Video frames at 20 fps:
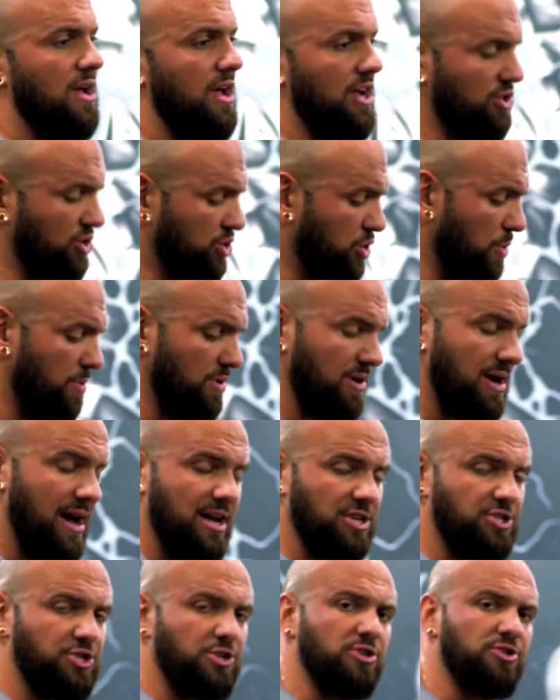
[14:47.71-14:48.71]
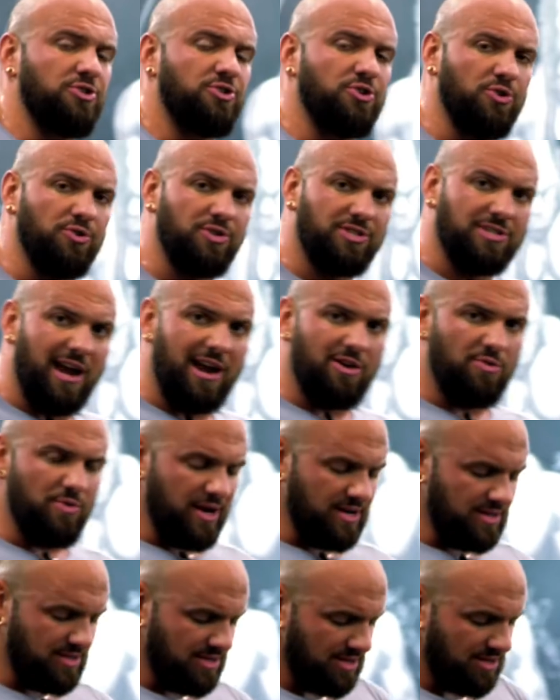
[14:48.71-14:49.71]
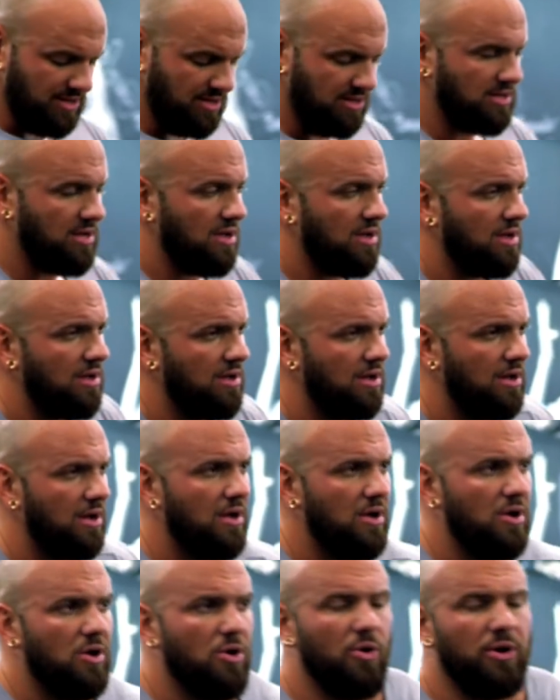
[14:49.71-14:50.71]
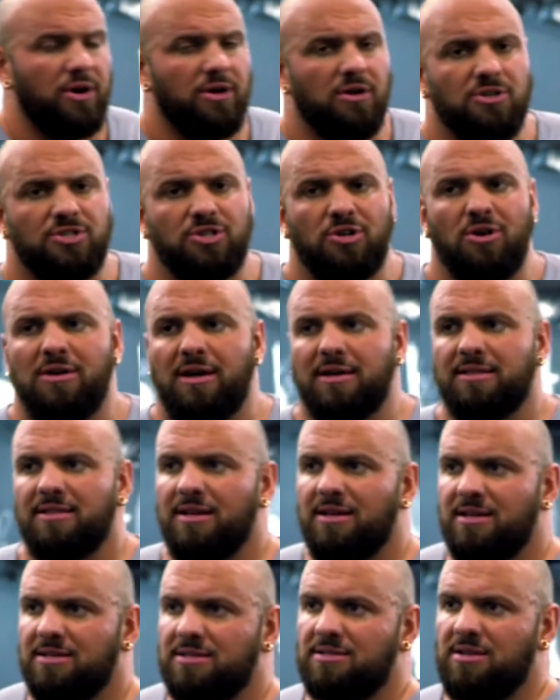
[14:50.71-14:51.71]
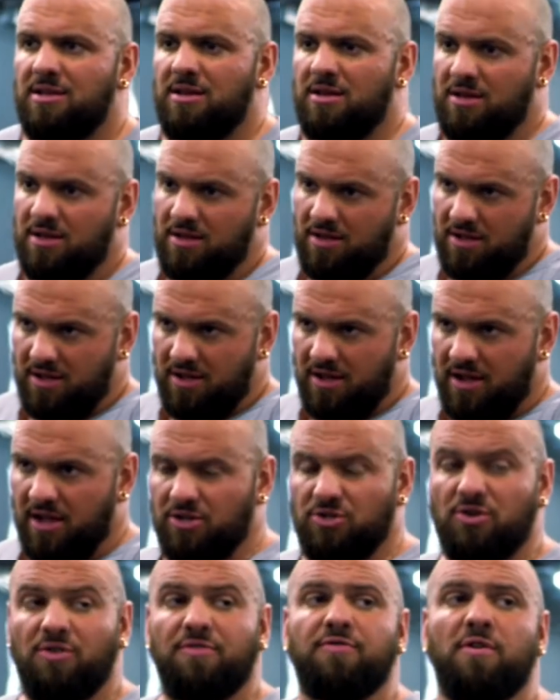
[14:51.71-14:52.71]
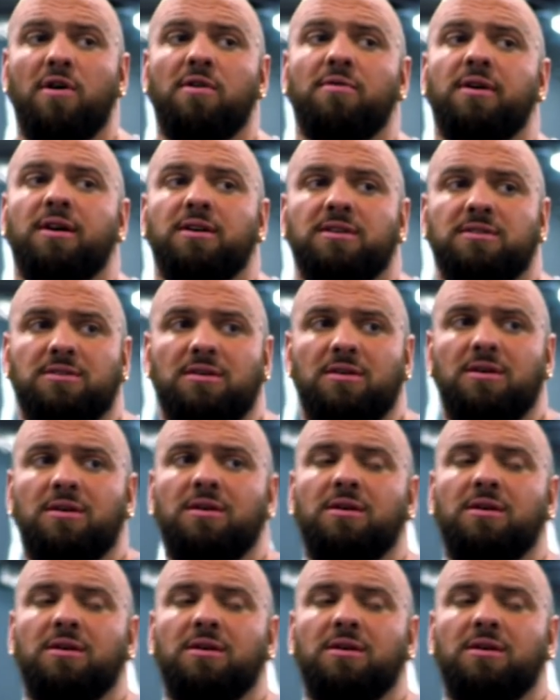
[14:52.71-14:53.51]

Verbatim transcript: It's super nice. You can do side raises, or you can also go like this and do front raises.